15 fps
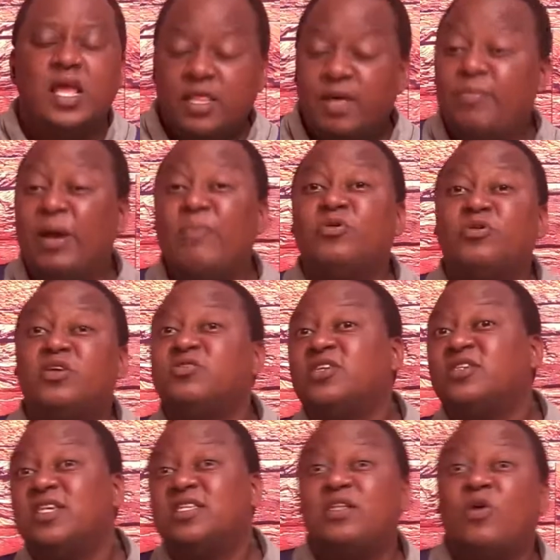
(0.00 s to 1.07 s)
the bible tells
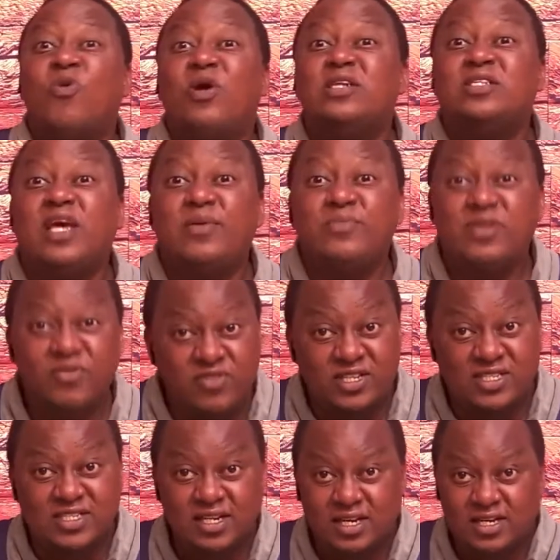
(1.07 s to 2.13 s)
us that the one time
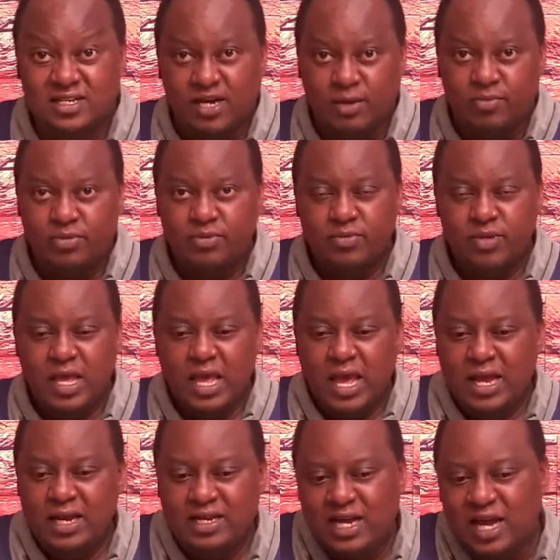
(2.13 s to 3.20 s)
david sneaked up
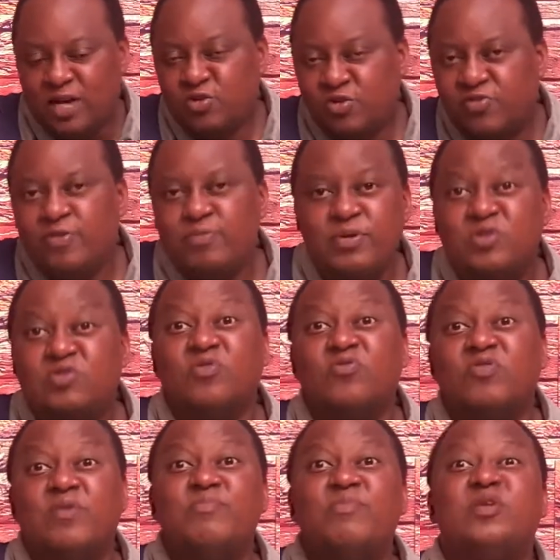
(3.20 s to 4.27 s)
and cut off a bit
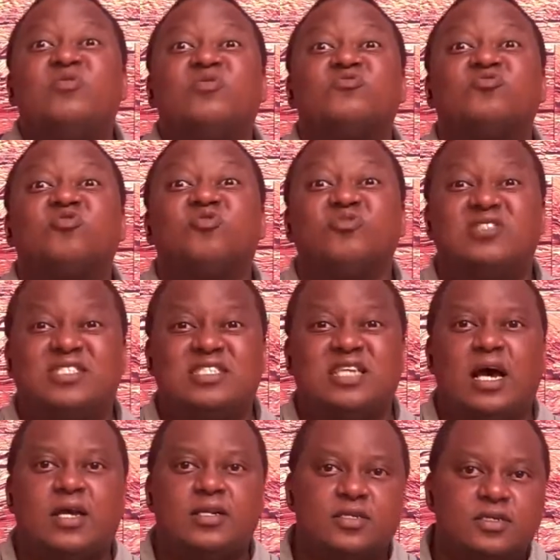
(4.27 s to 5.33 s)
of a bit of saul's
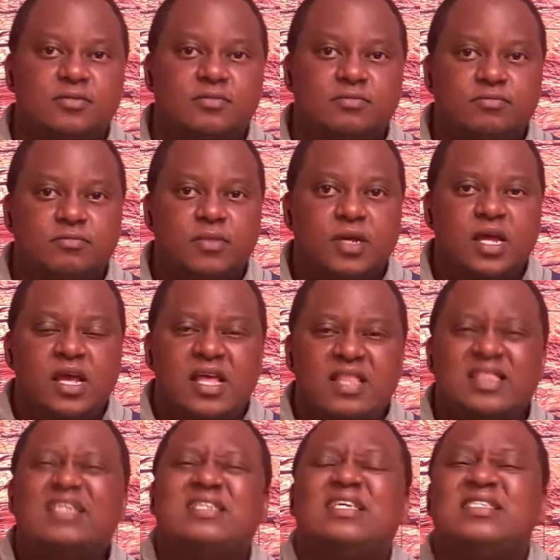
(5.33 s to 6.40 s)
skirt
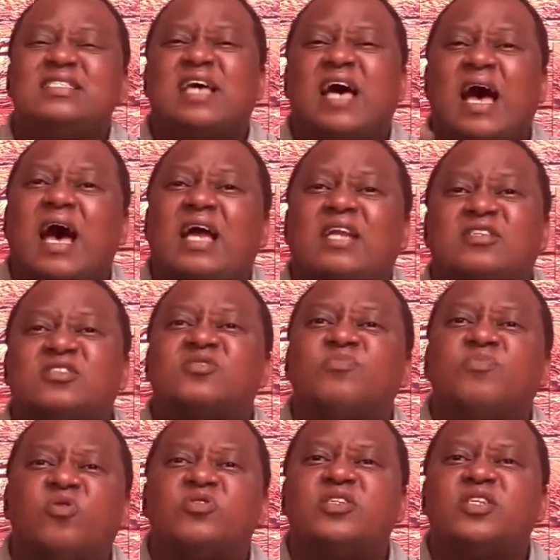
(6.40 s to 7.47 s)
that his heart
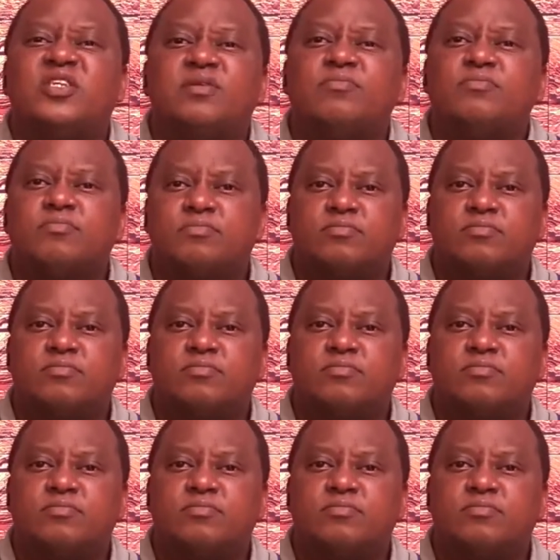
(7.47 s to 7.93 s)
smote him